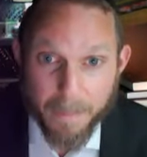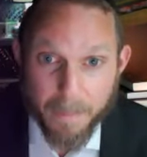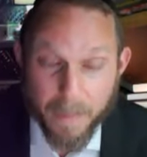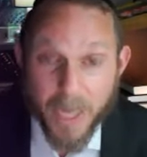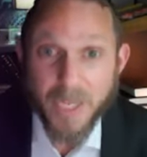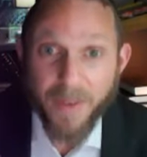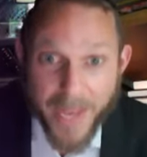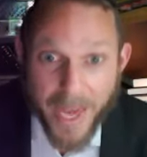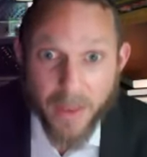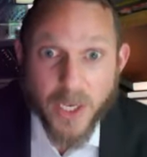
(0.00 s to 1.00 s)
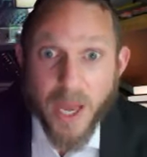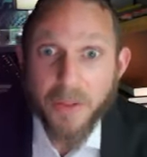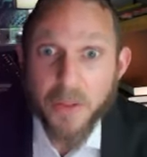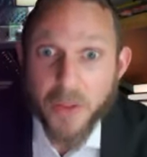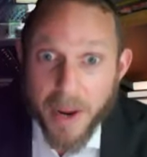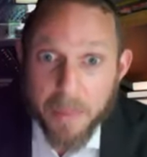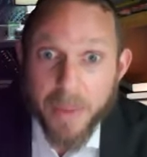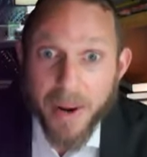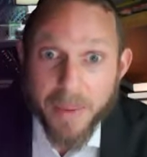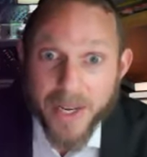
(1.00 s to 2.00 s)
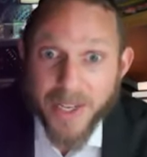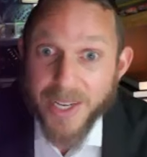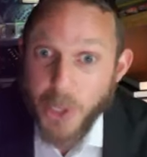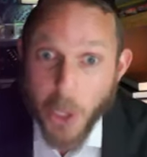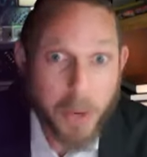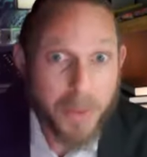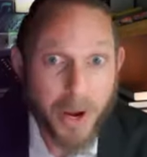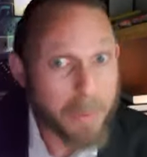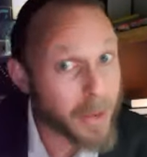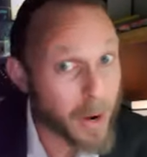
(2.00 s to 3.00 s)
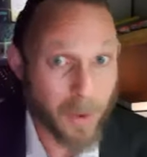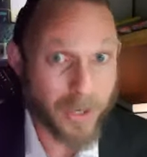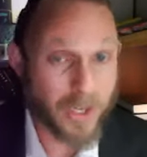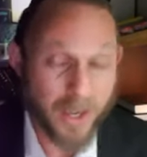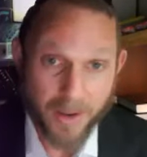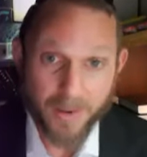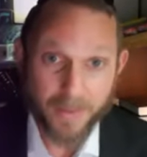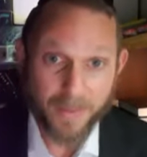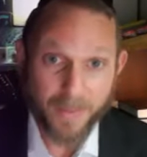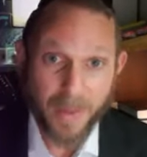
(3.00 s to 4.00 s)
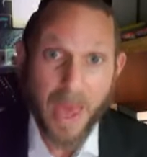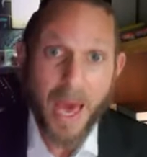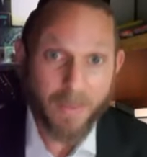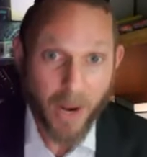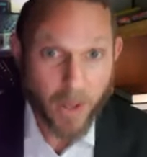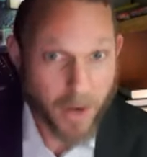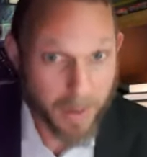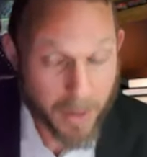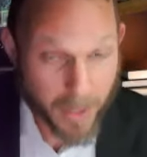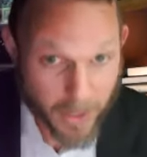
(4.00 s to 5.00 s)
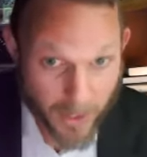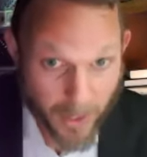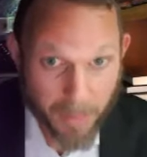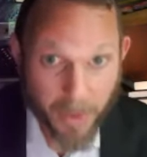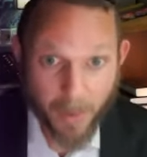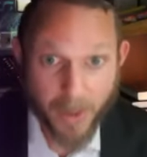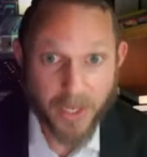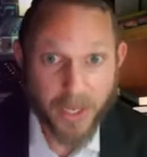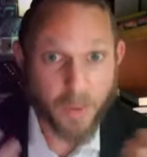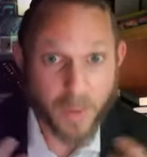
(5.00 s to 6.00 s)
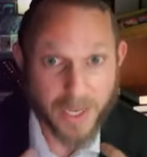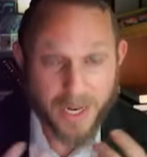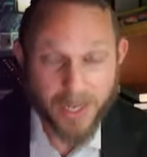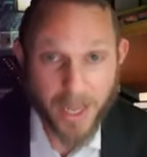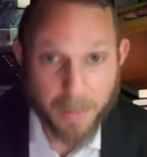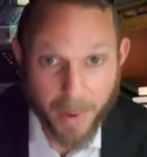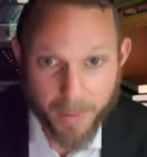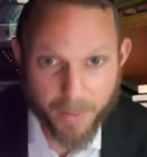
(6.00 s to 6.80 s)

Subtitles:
Because if I get on the scale, then the number that I'm going to see is not going to be the number that I want to see. And if I look at a number and it's not the number that I want to see, then what's it going to say about?